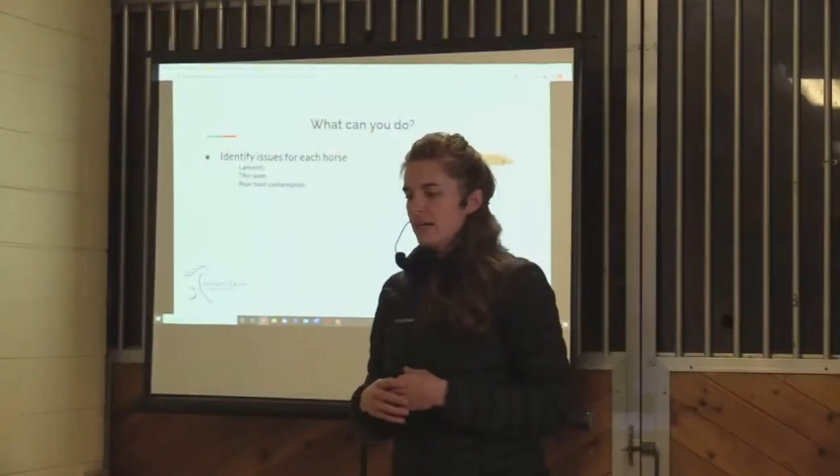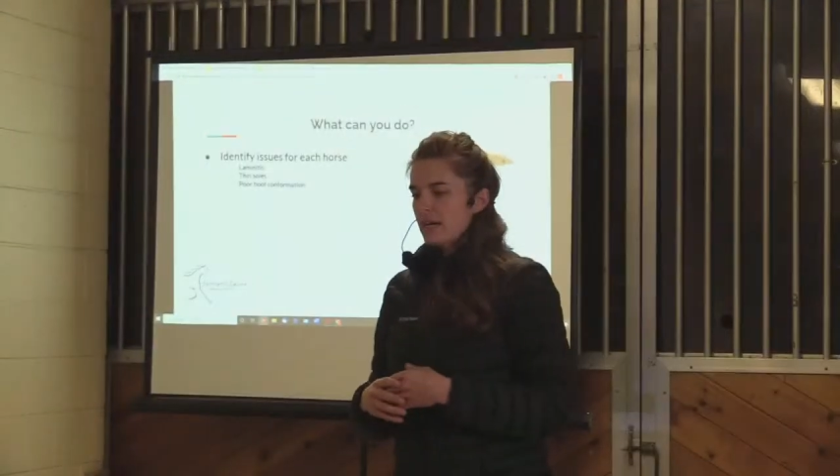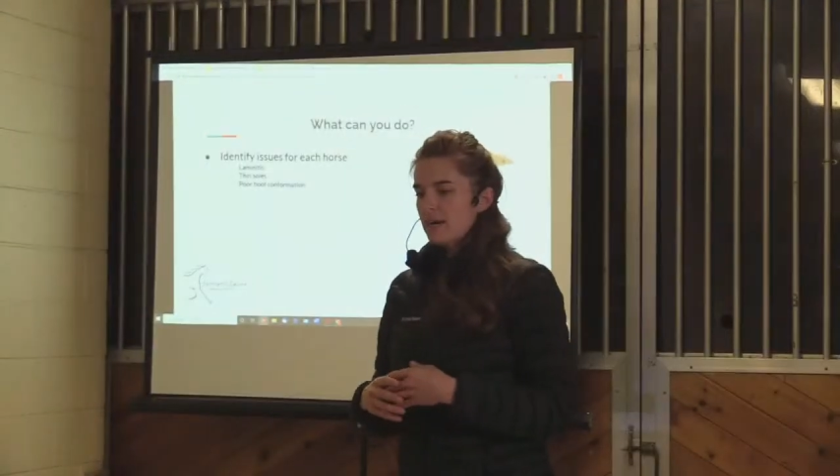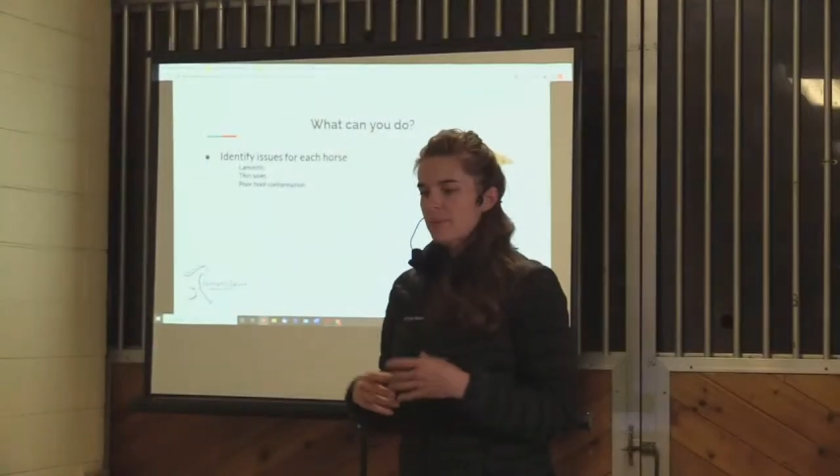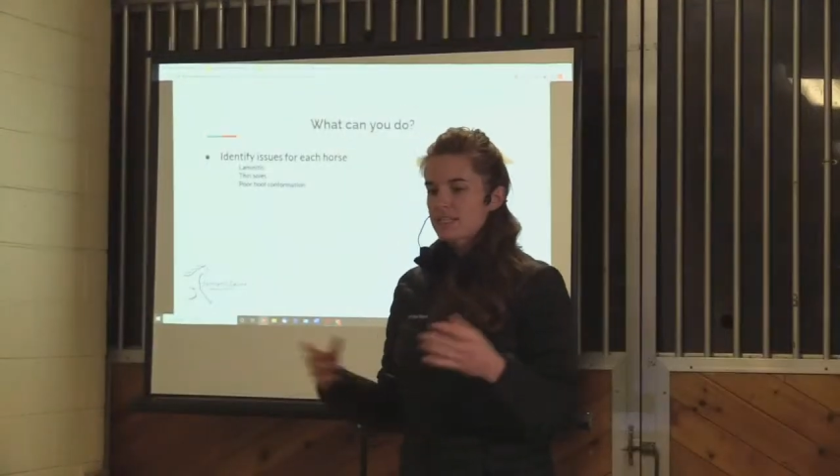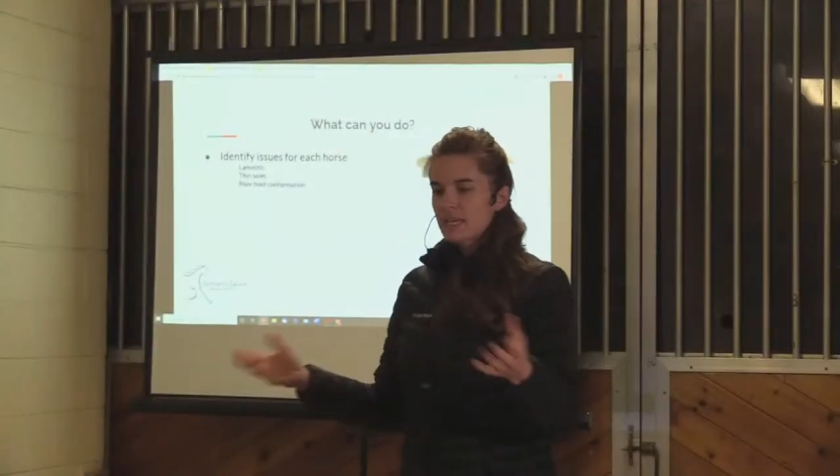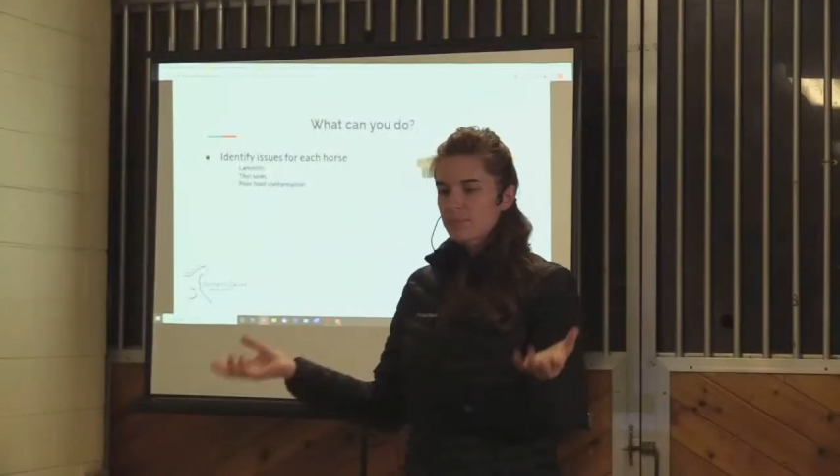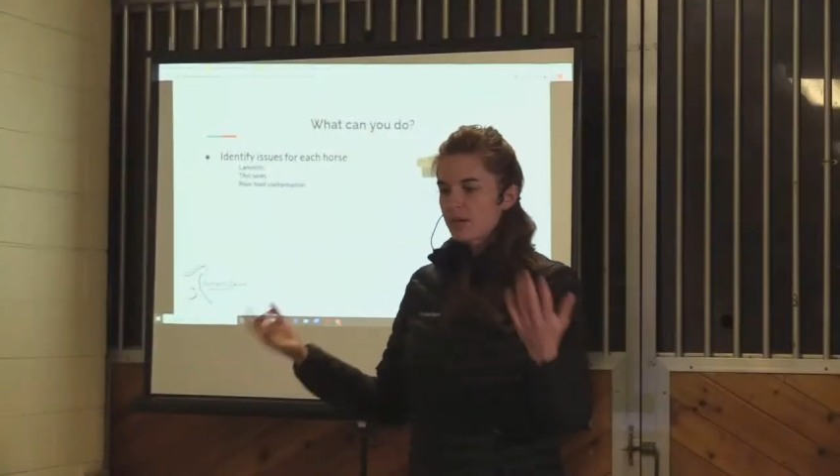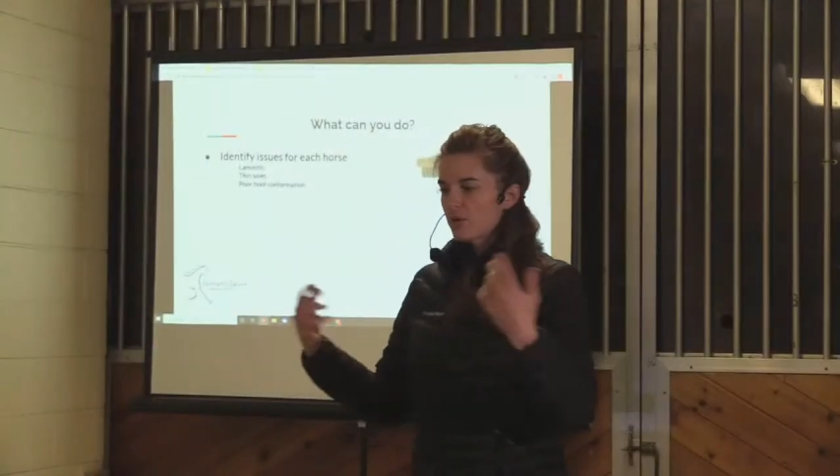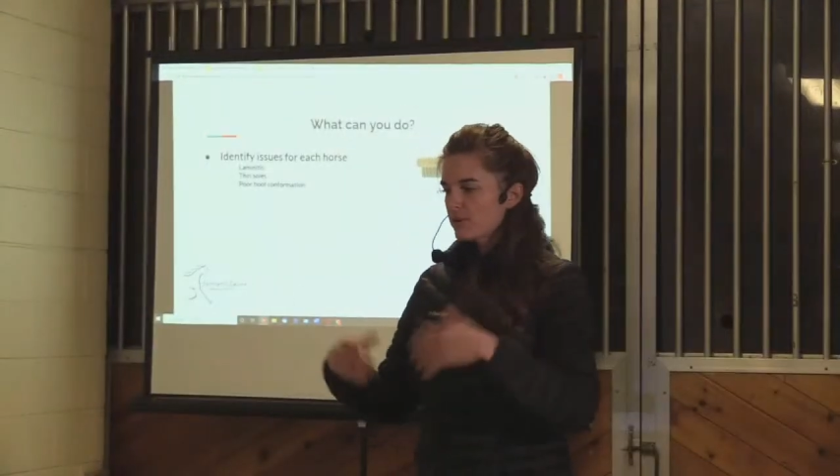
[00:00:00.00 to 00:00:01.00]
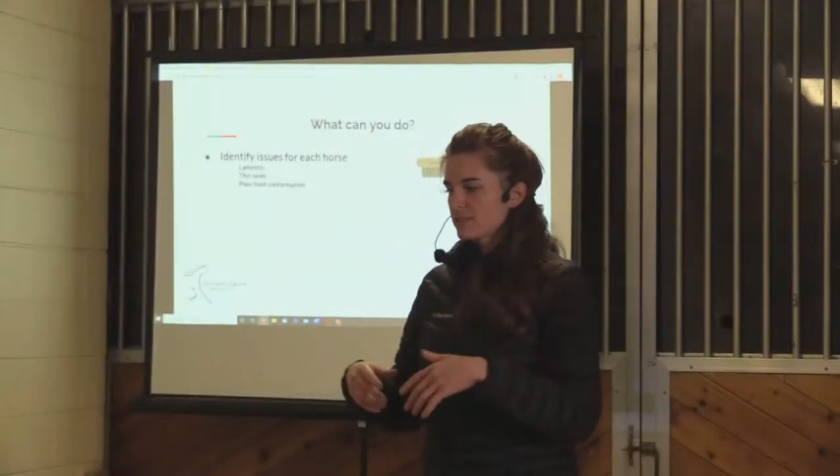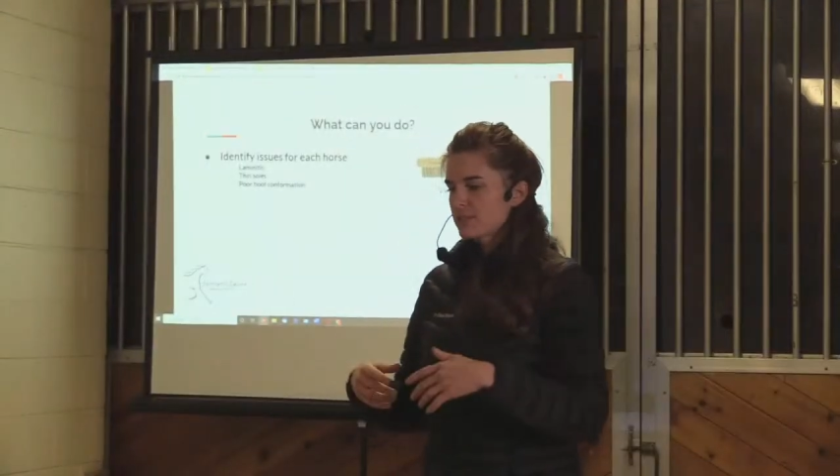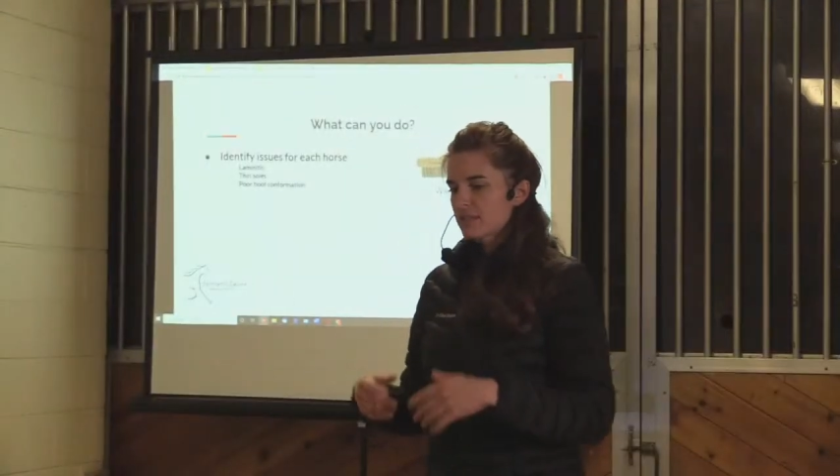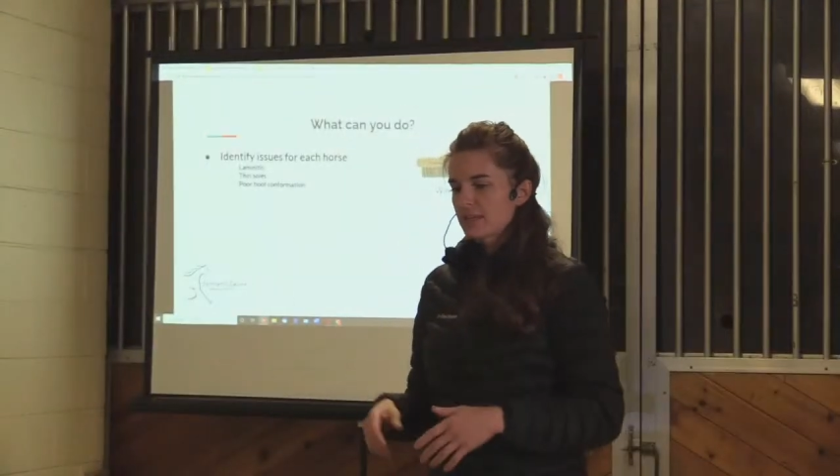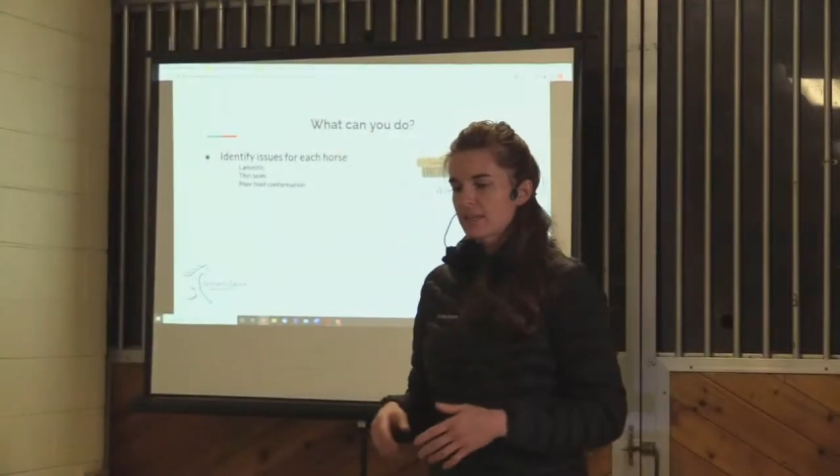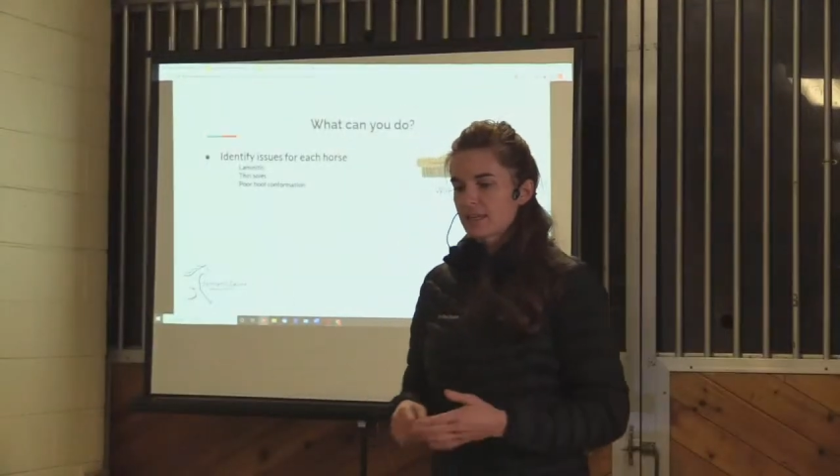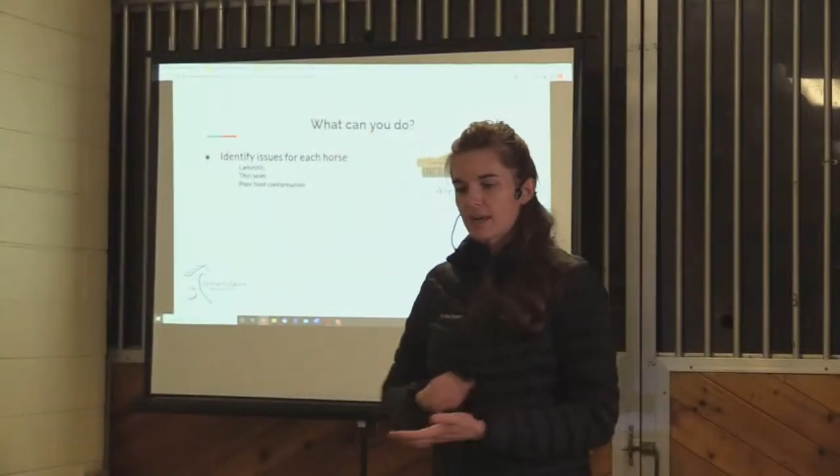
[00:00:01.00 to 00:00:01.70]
I take my horses in and